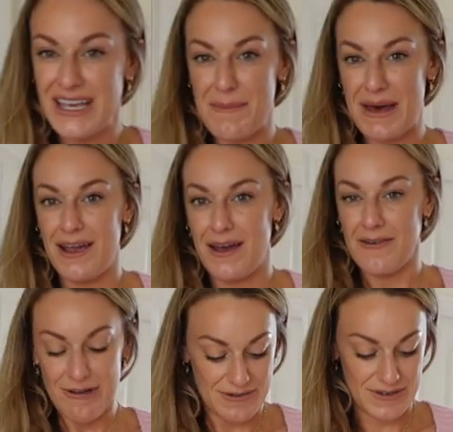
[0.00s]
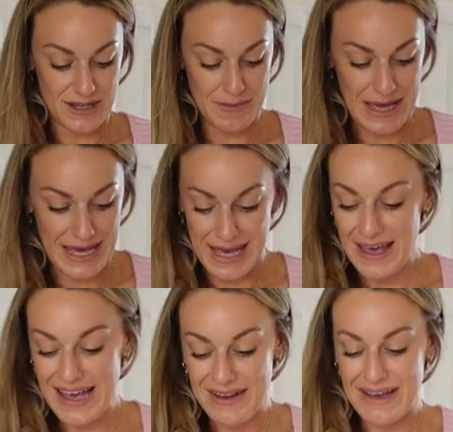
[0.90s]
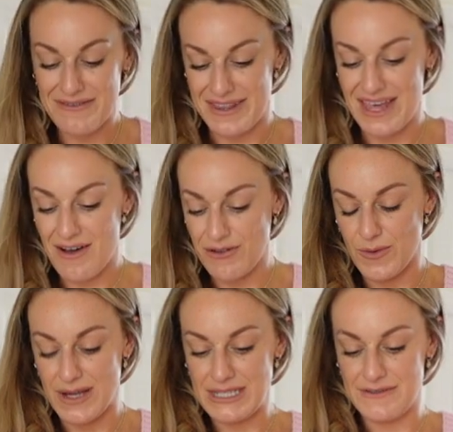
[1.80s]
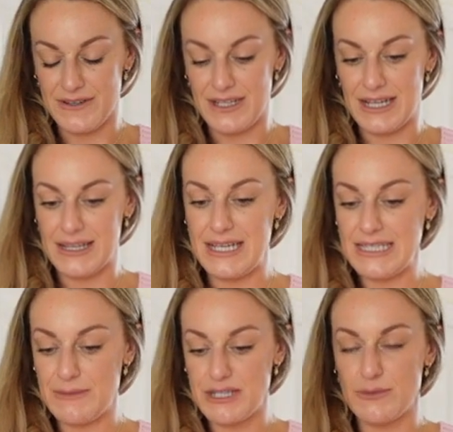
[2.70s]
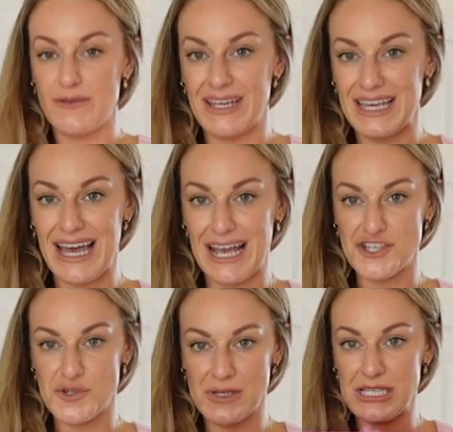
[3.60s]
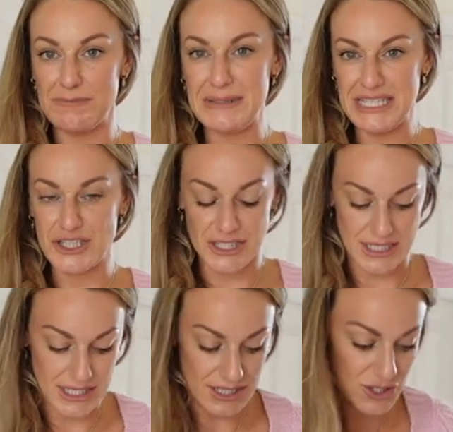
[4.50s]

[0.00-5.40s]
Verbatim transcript: get pair, uh, rid of another pair. However, they are all quite different. Like these are much more like a casual beachy